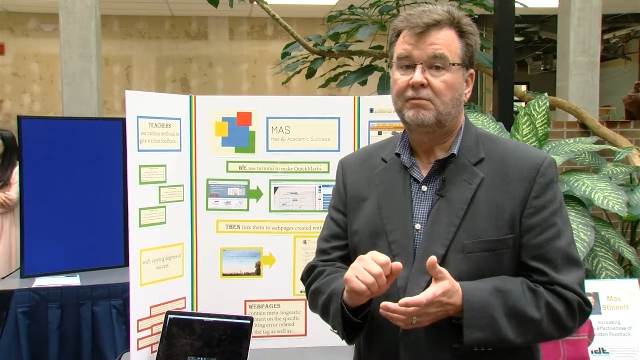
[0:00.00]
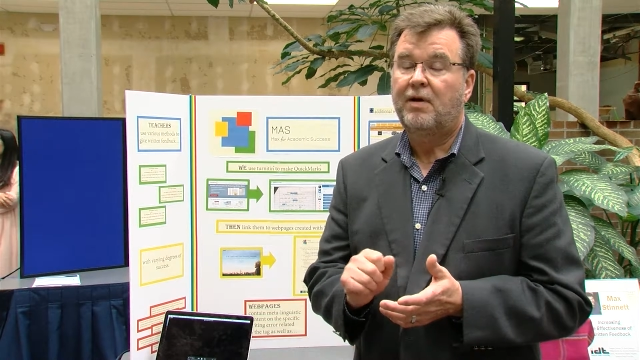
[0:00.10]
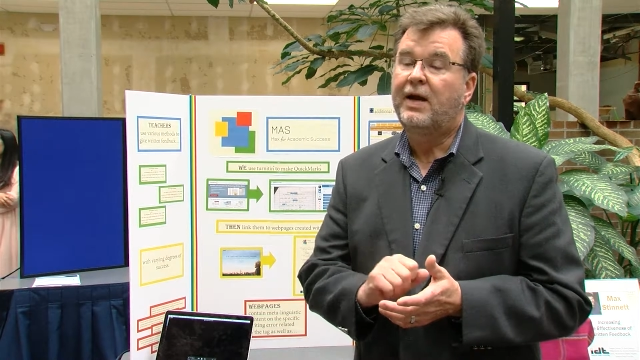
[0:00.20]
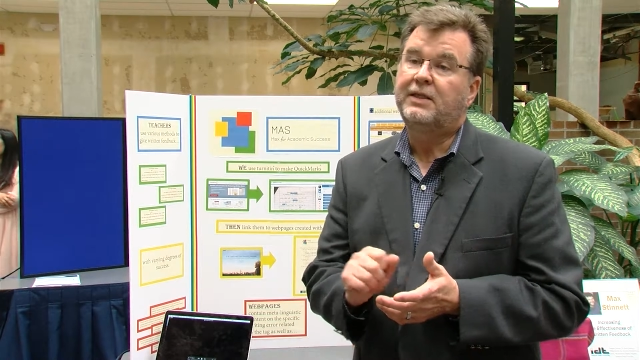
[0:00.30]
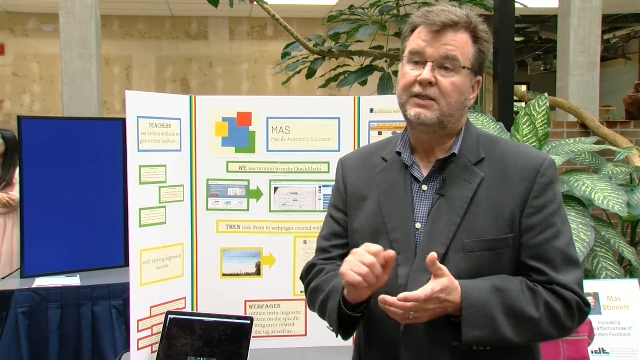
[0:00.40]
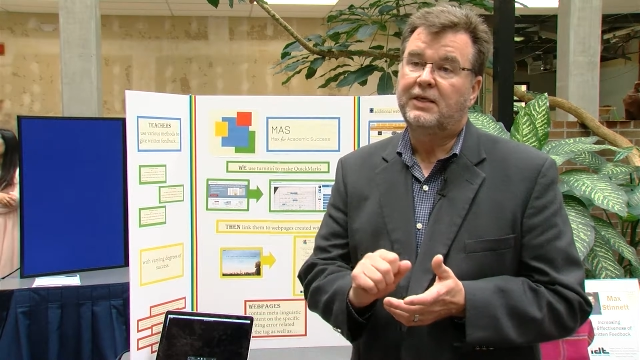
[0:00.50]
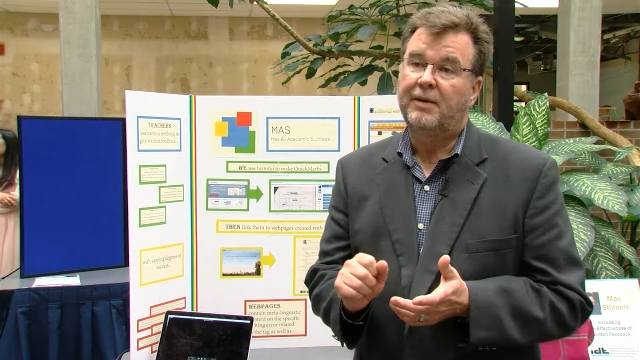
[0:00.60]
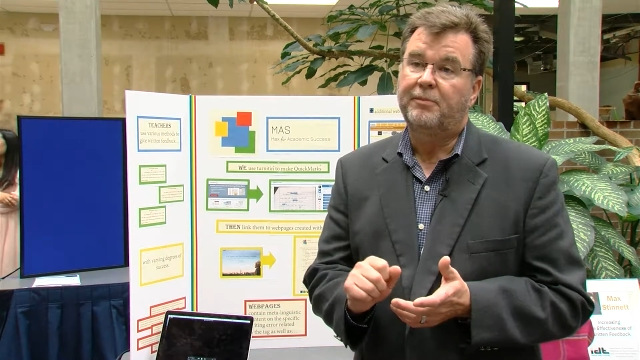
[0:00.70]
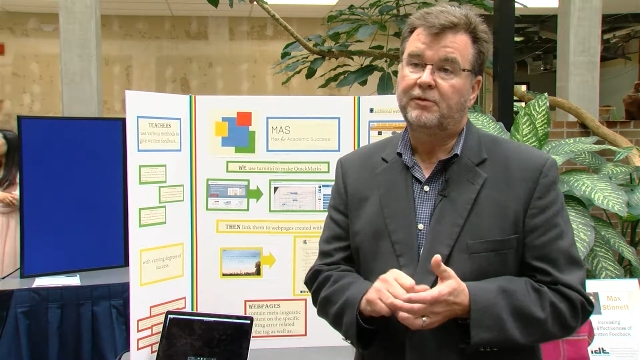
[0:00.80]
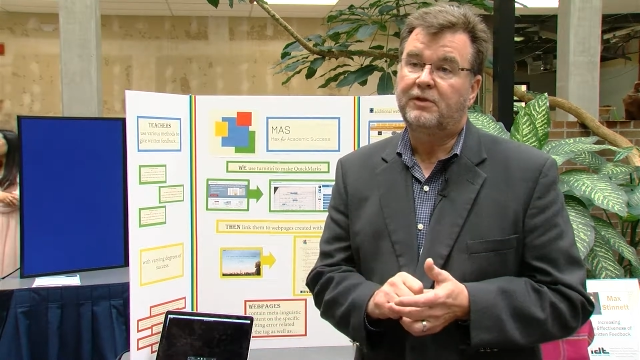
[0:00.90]
writing
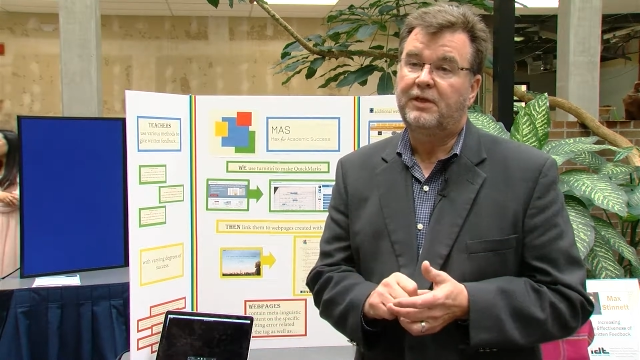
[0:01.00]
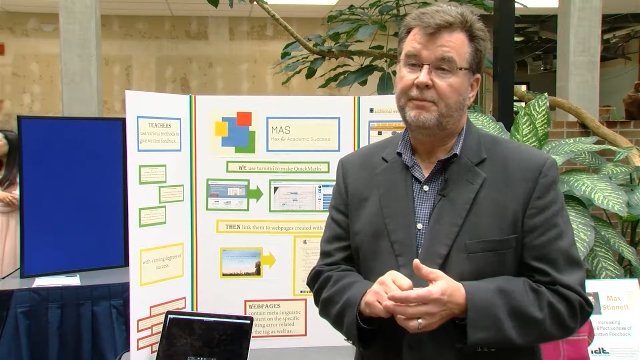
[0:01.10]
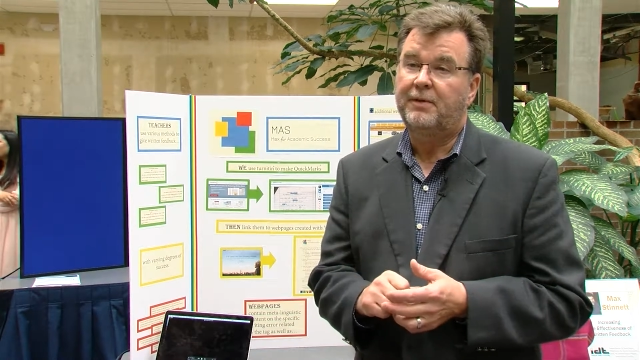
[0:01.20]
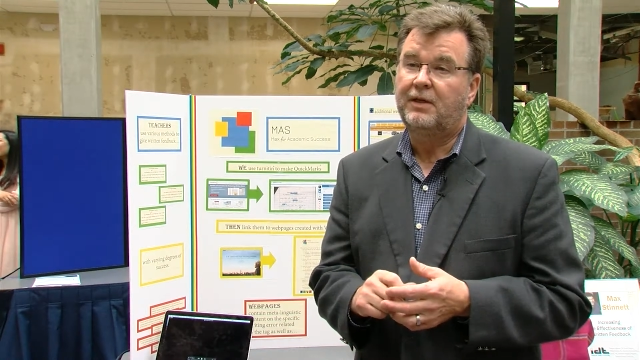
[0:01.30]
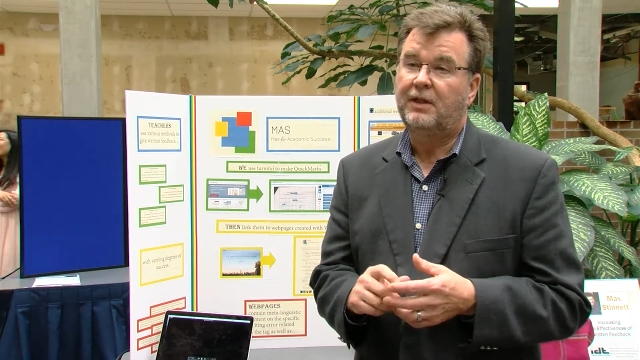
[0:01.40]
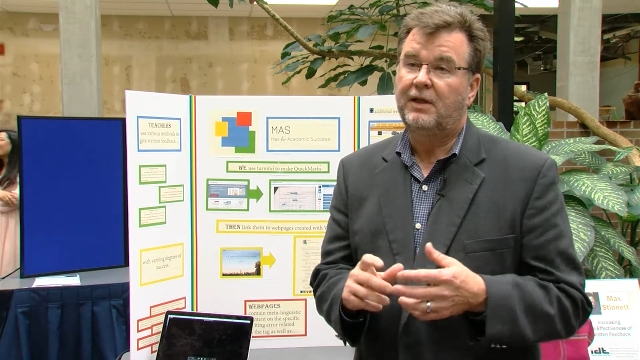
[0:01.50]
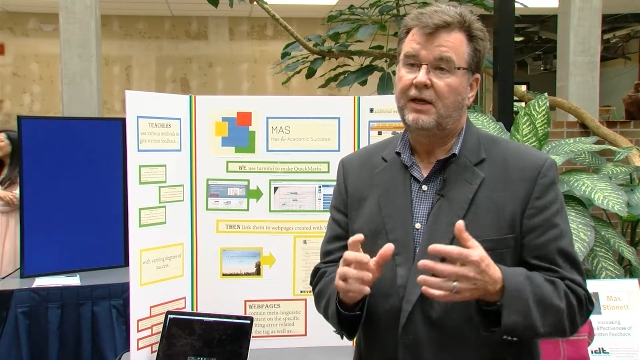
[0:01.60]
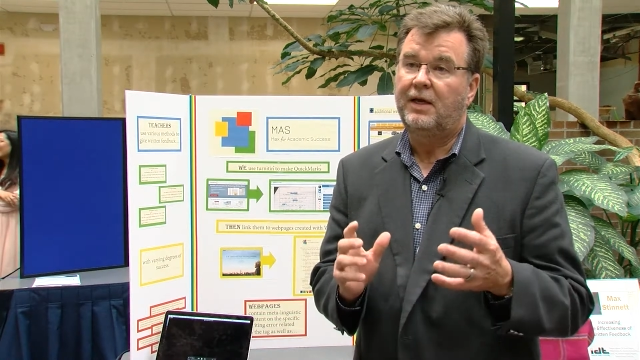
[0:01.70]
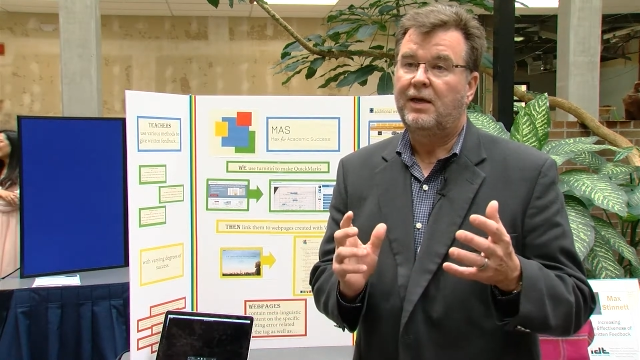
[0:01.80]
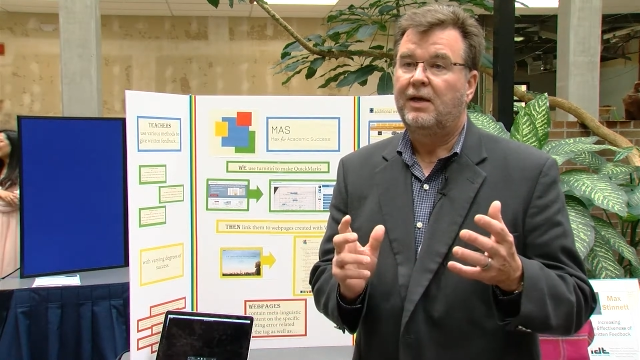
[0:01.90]
samples,
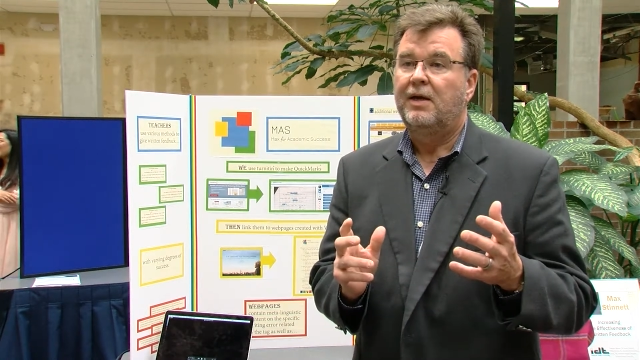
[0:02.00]
typically